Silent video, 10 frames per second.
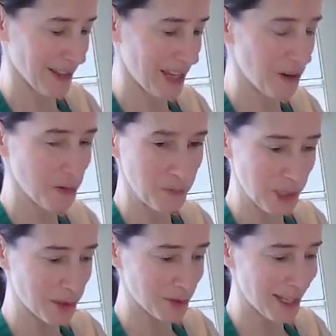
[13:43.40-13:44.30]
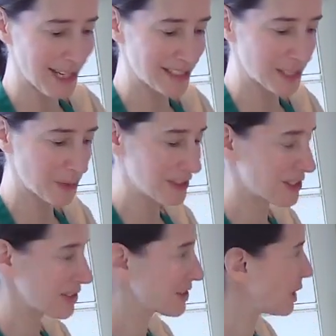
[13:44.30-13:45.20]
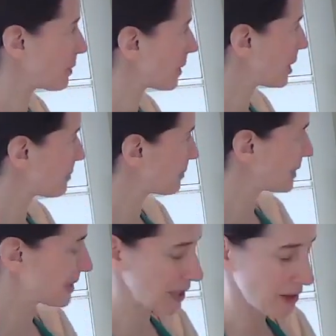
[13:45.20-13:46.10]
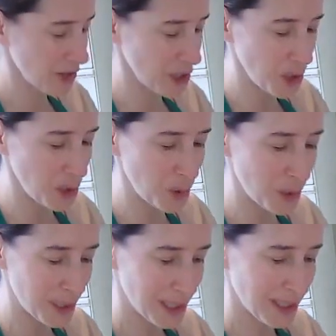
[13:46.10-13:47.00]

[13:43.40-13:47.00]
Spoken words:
That would be great. So he's just up at the new